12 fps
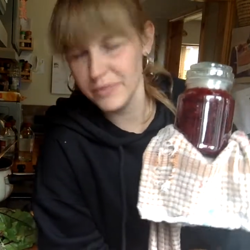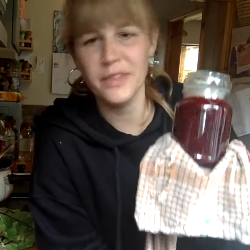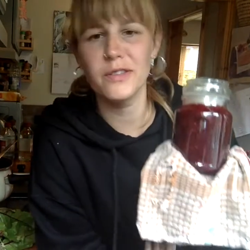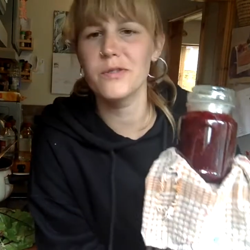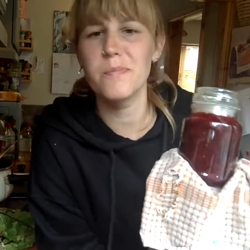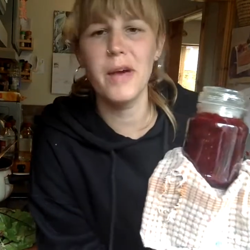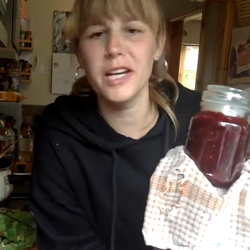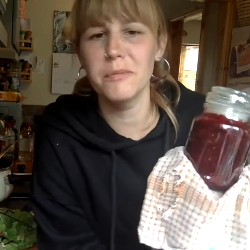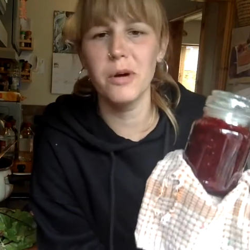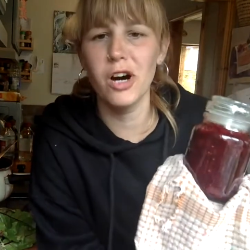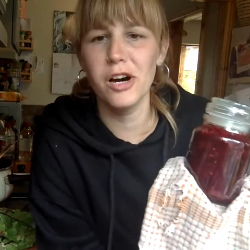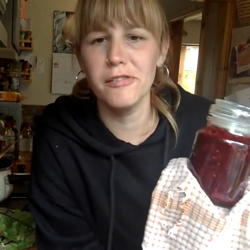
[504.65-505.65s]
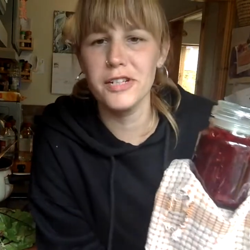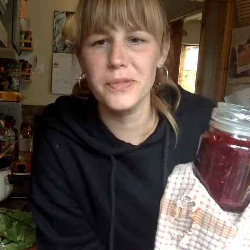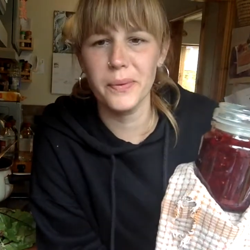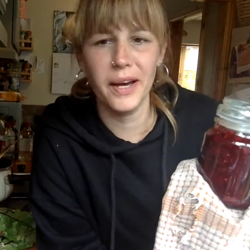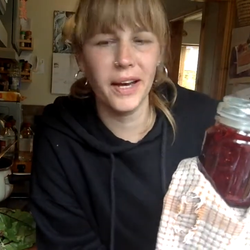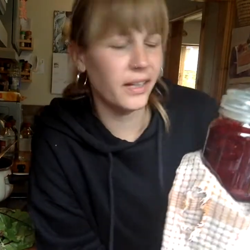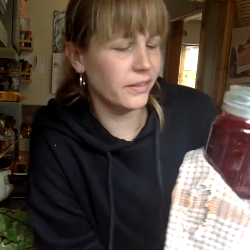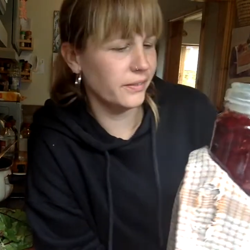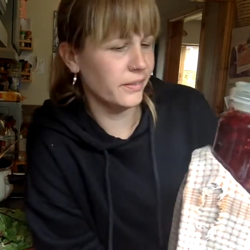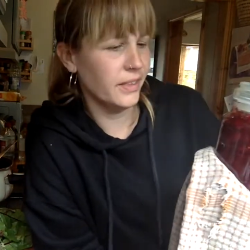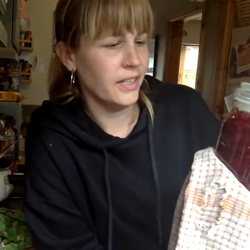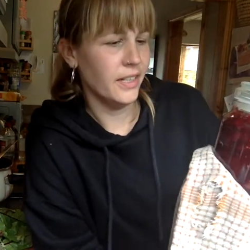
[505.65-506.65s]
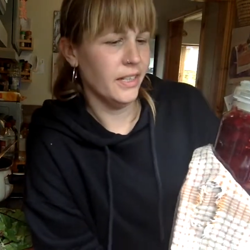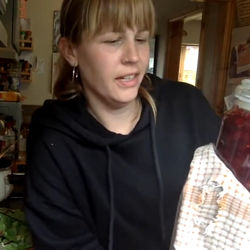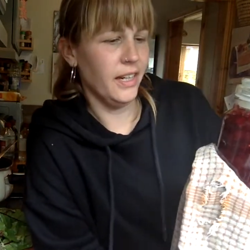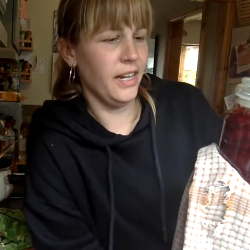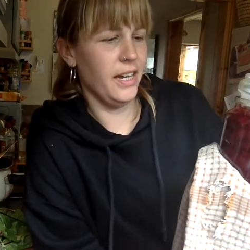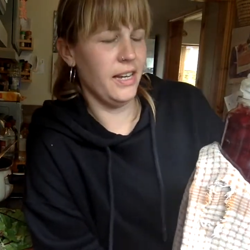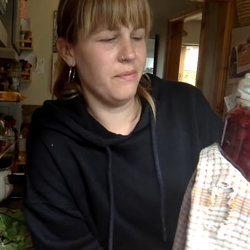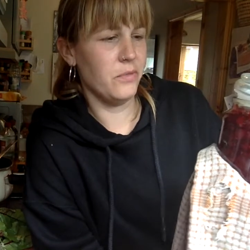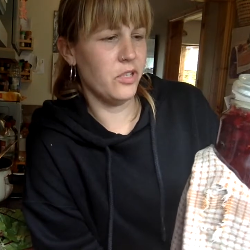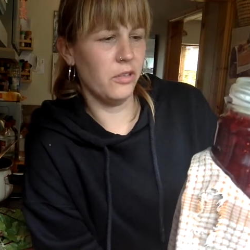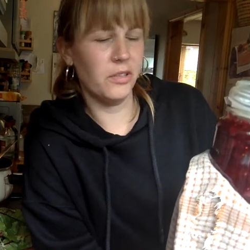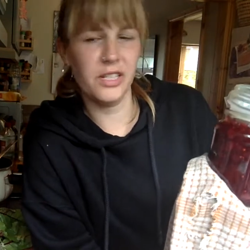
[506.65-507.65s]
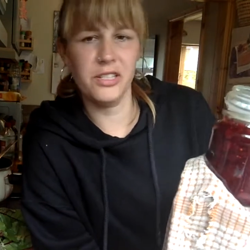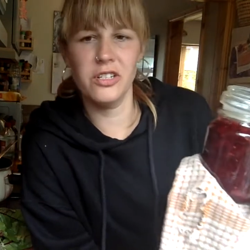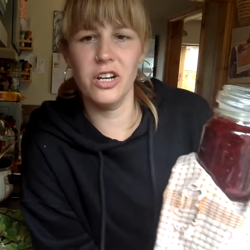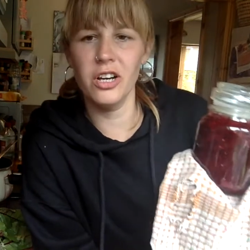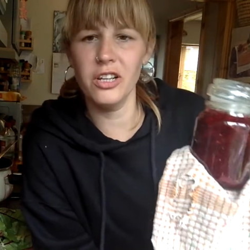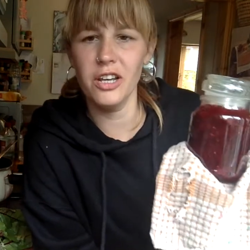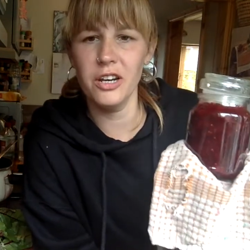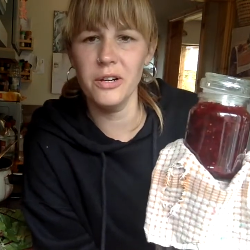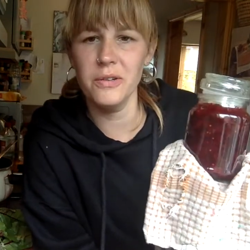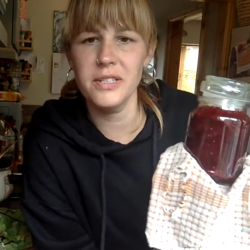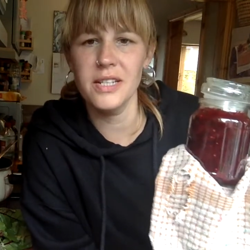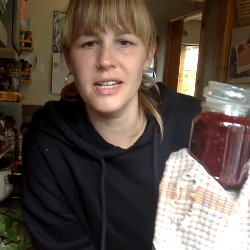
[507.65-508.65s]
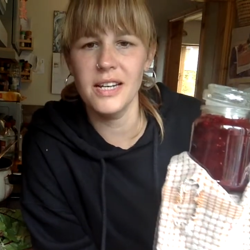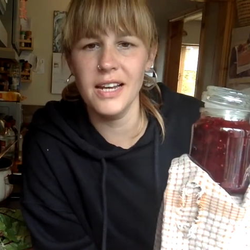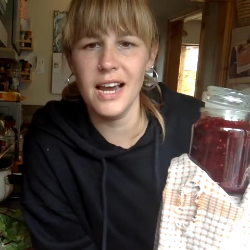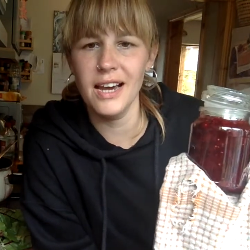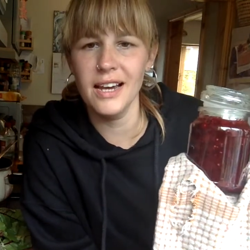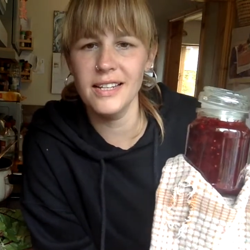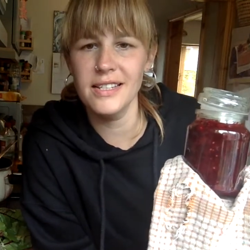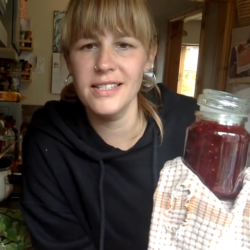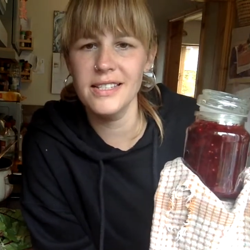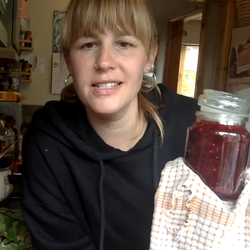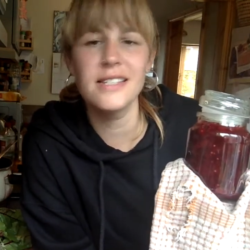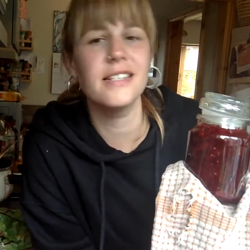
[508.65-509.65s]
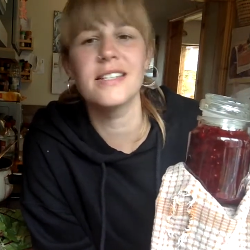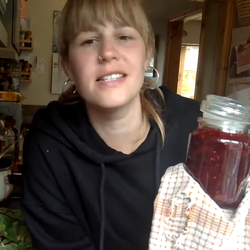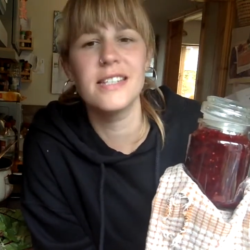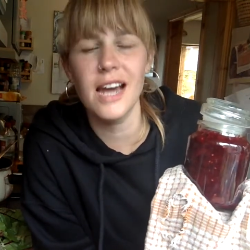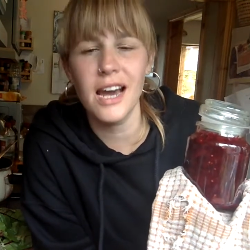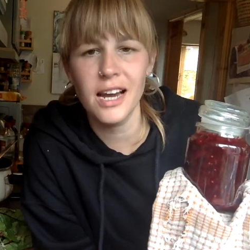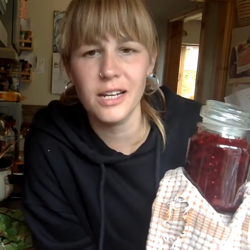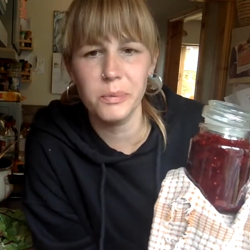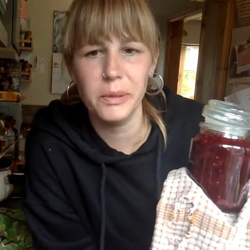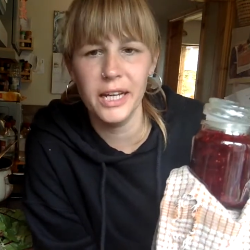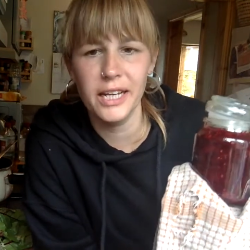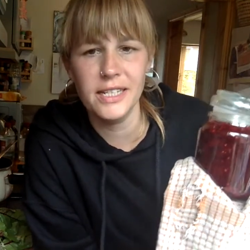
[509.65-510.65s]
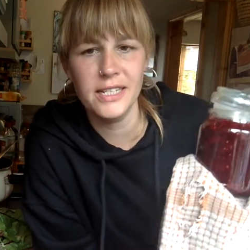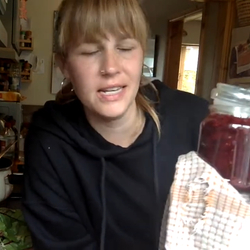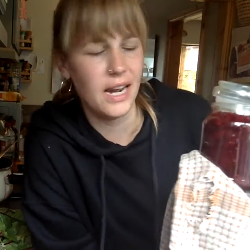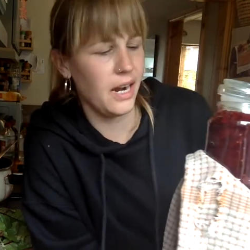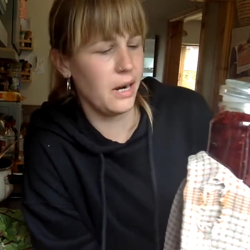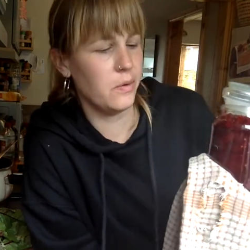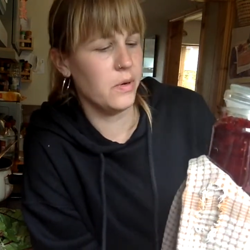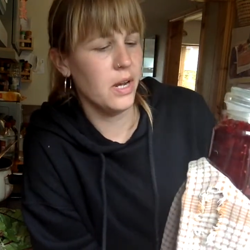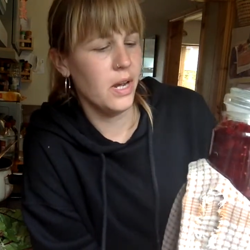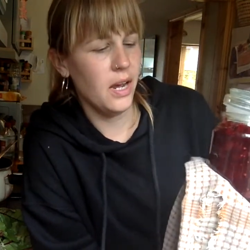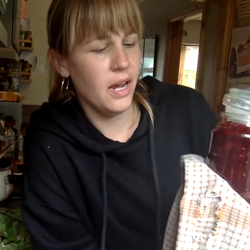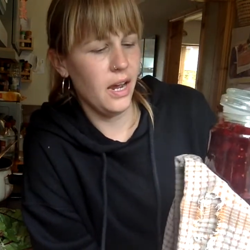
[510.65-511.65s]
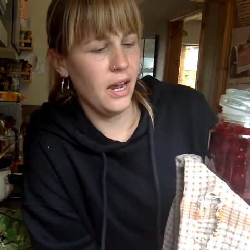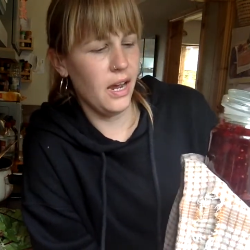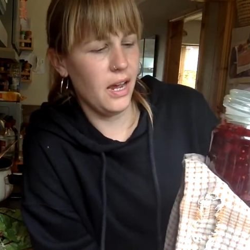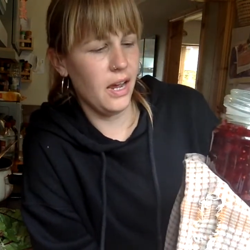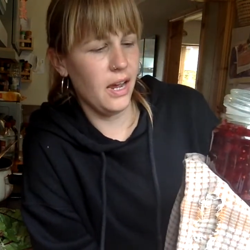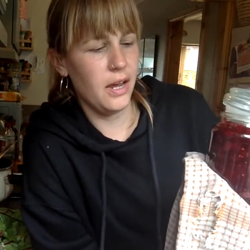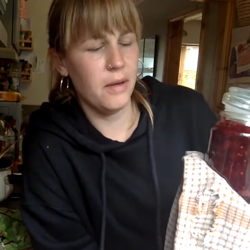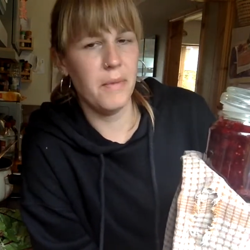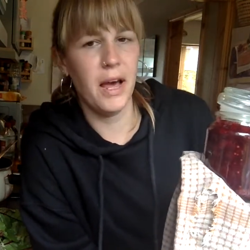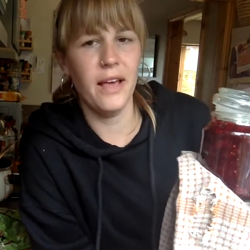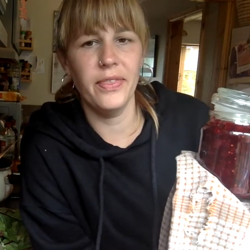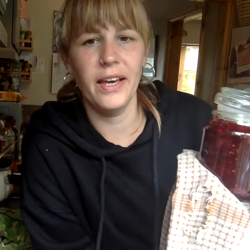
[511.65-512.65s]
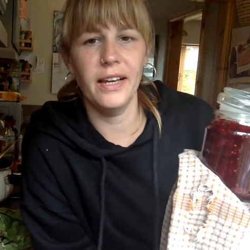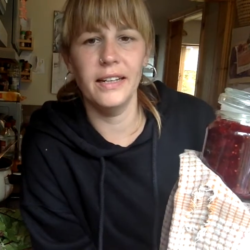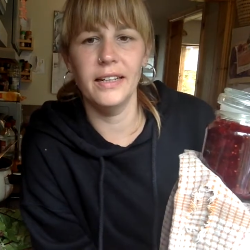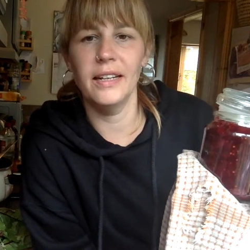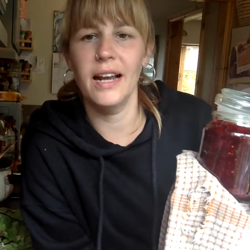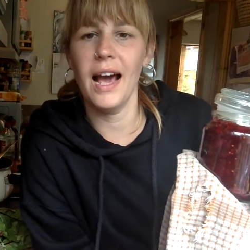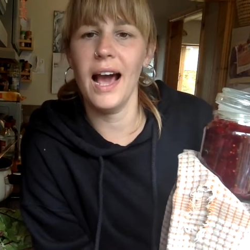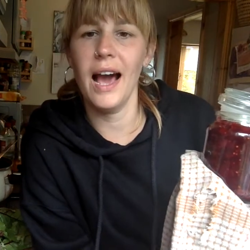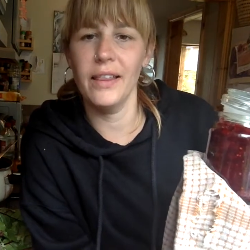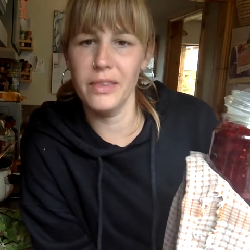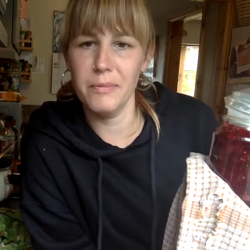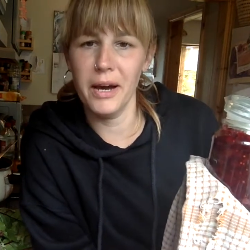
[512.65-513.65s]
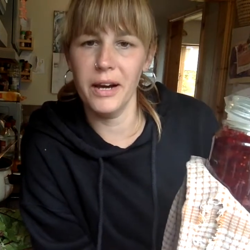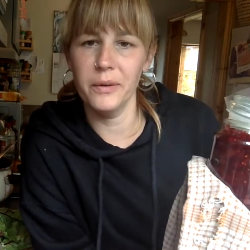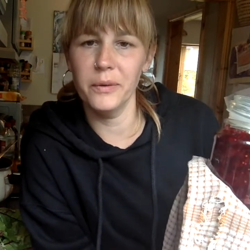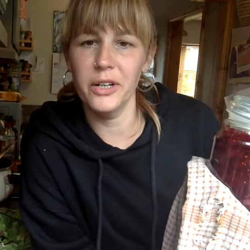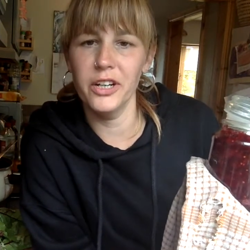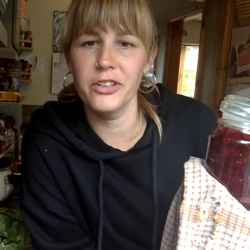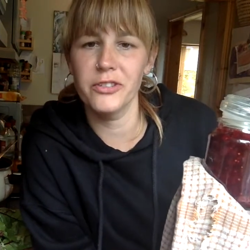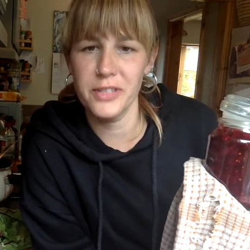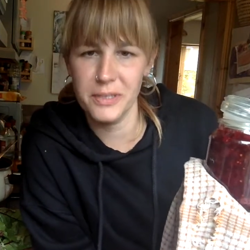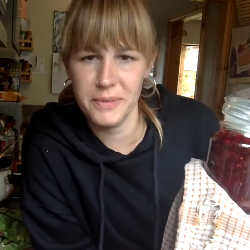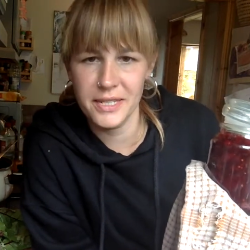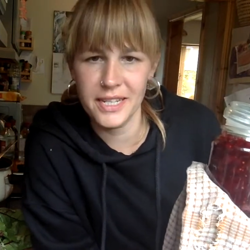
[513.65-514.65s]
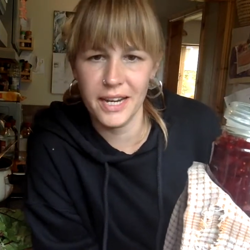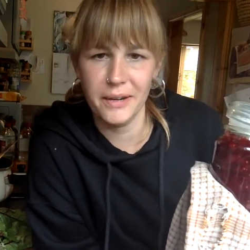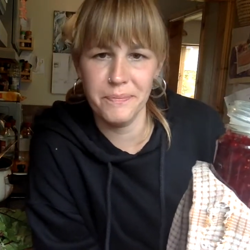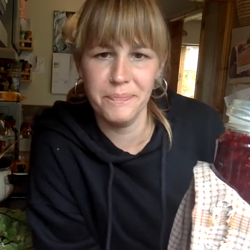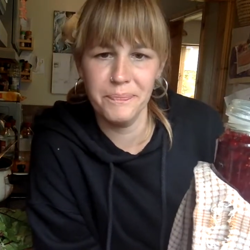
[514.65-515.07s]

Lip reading: There's many more as well. So I'm going to store those in a nice dark place now, and then hand them out at Christmas time.